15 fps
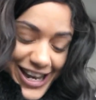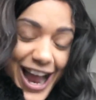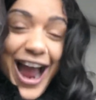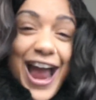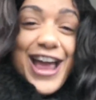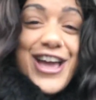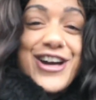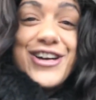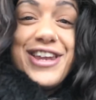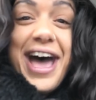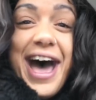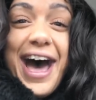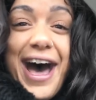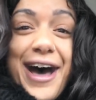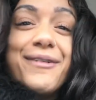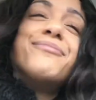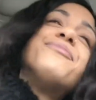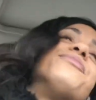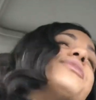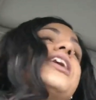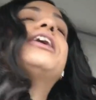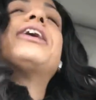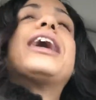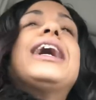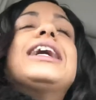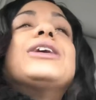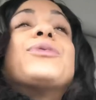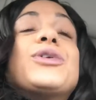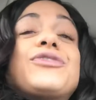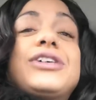Are you dumb?
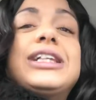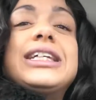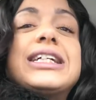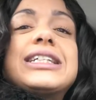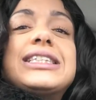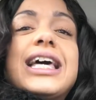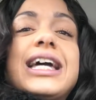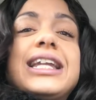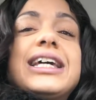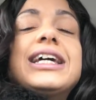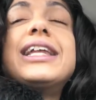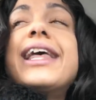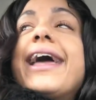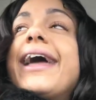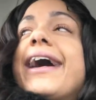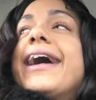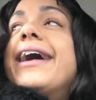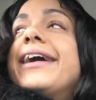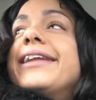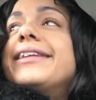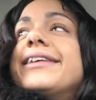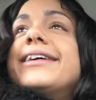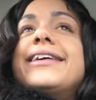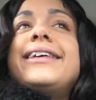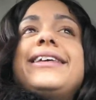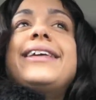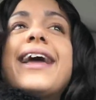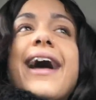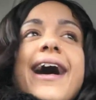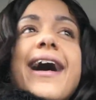Okay, we're really excited and
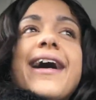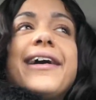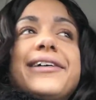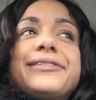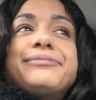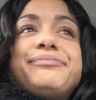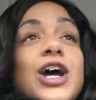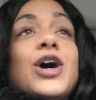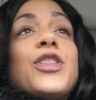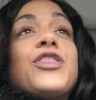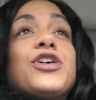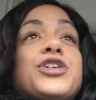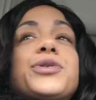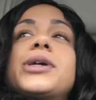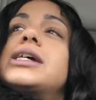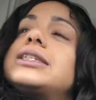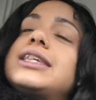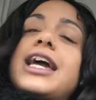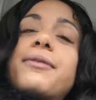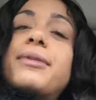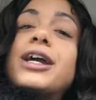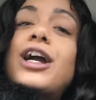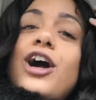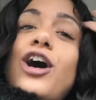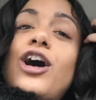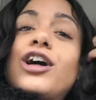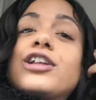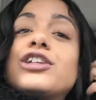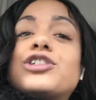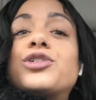yeah. They're doing a segment
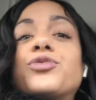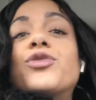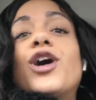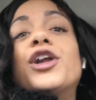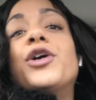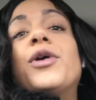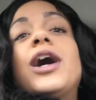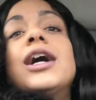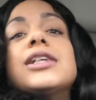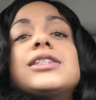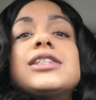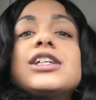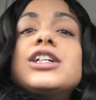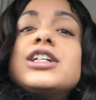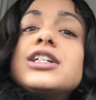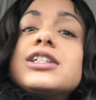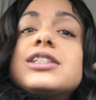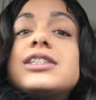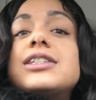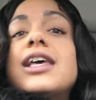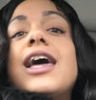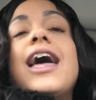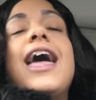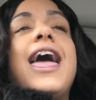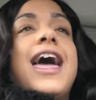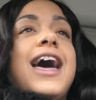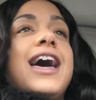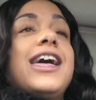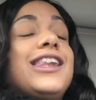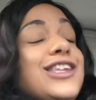called Toronto Hustlers
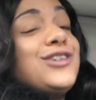and